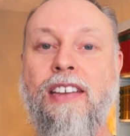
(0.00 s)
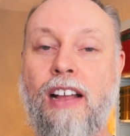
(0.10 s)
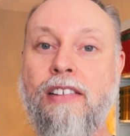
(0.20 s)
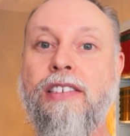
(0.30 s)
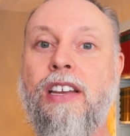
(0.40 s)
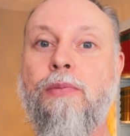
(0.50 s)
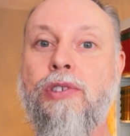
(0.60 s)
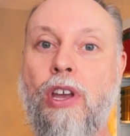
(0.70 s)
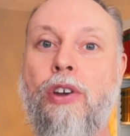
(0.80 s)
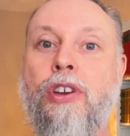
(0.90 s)
calcium
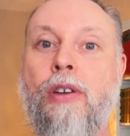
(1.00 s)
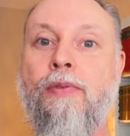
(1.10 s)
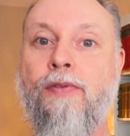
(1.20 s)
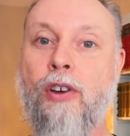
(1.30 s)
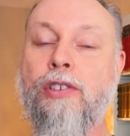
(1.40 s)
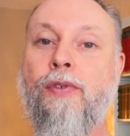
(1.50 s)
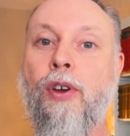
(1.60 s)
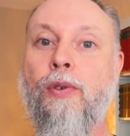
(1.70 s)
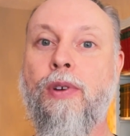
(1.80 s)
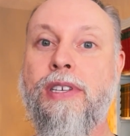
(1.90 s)
sodium
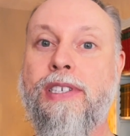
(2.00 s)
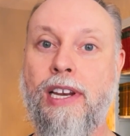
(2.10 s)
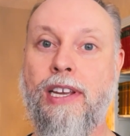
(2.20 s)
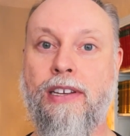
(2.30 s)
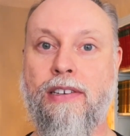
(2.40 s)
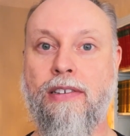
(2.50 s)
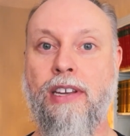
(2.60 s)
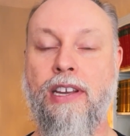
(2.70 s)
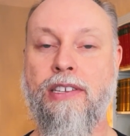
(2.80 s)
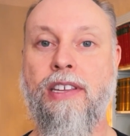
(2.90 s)
phosphosilicate
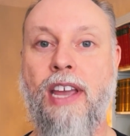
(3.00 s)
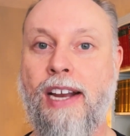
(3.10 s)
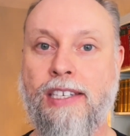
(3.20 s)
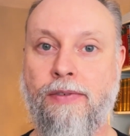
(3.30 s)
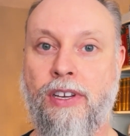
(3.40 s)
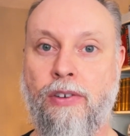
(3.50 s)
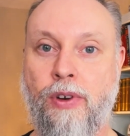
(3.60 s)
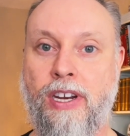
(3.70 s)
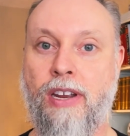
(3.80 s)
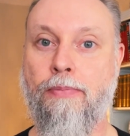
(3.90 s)
is the active
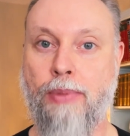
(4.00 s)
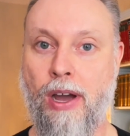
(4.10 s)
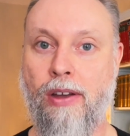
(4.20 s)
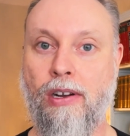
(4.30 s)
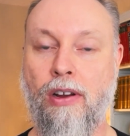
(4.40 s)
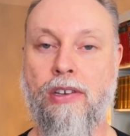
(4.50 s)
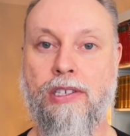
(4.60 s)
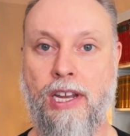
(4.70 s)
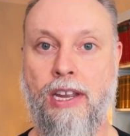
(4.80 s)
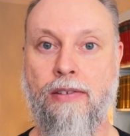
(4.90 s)
ingredient
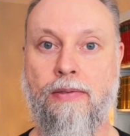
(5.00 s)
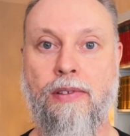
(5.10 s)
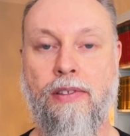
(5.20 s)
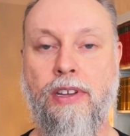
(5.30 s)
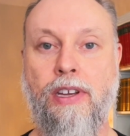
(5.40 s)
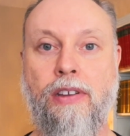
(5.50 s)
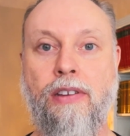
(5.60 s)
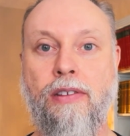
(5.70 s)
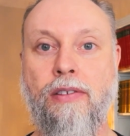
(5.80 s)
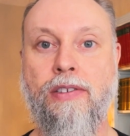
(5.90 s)
bioglass in the
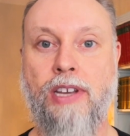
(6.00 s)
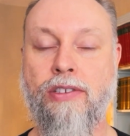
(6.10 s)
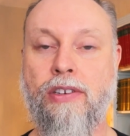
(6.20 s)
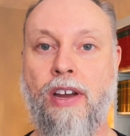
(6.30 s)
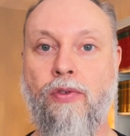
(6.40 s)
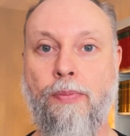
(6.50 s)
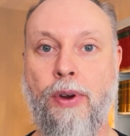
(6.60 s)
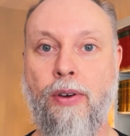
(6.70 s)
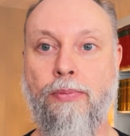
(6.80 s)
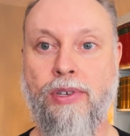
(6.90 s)
Sensodyne
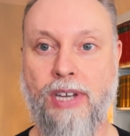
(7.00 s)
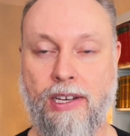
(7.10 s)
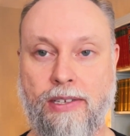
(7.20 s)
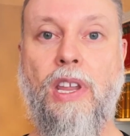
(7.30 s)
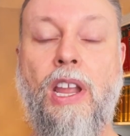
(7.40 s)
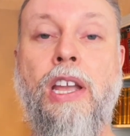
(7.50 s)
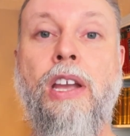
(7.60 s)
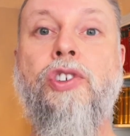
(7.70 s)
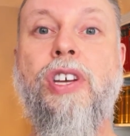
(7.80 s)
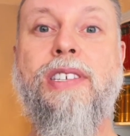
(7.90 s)
Repair and Protect.
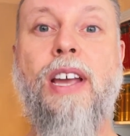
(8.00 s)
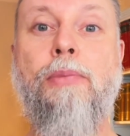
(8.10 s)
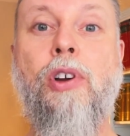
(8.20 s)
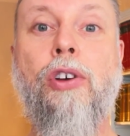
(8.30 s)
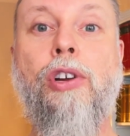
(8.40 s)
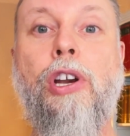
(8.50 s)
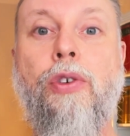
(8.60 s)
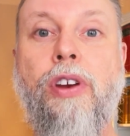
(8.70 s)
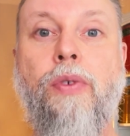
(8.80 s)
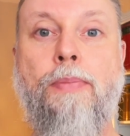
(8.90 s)
Just some
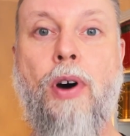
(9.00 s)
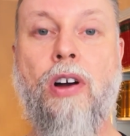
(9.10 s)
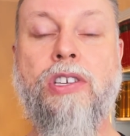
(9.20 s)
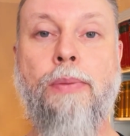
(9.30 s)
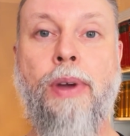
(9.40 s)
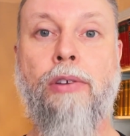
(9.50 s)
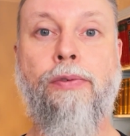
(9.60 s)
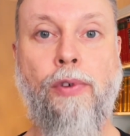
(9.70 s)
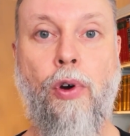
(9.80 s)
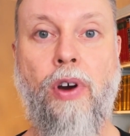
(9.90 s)
concluding remarks about
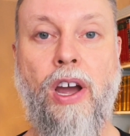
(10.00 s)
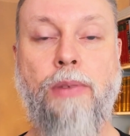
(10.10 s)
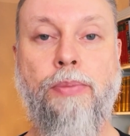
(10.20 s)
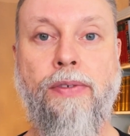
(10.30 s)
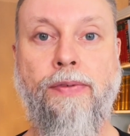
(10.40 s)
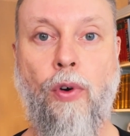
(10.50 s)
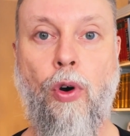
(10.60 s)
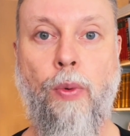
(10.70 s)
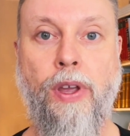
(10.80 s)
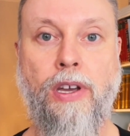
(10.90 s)
fluoride
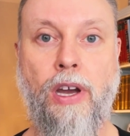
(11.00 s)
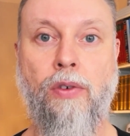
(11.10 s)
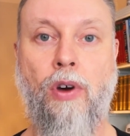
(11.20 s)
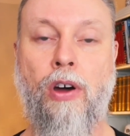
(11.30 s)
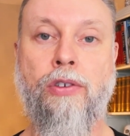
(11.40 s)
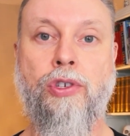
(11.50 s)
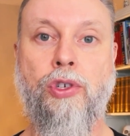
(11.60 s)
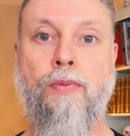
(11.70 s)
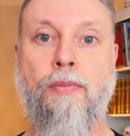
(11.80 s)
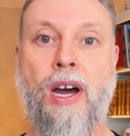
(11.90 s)
before we go on
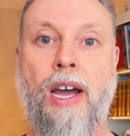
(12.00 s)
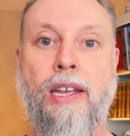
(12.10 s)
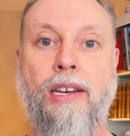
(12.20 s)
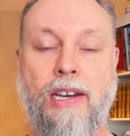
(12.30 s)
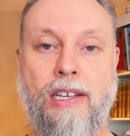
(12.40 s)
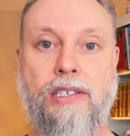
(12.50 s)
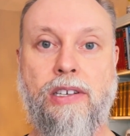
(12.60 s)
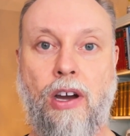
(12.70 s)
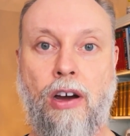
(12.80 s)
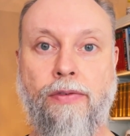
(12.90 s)
to my
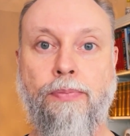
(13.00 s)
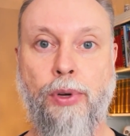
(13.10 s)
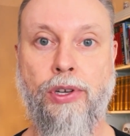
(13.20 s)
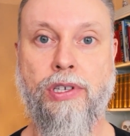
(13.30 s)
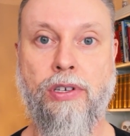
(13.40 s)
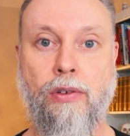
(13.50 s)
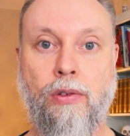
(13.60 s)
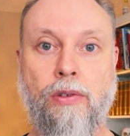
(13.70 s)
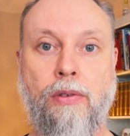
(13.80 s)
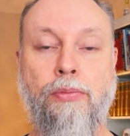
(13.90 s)
list of
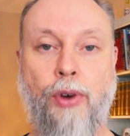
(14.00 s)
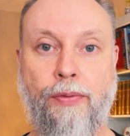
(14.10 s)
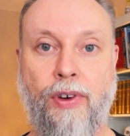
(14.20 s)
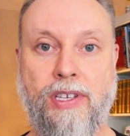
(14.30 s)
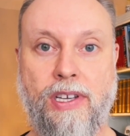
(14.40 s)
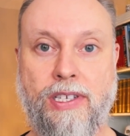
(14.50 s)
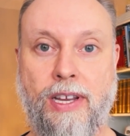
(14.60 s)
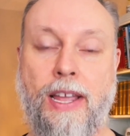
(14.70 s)
personal preferences.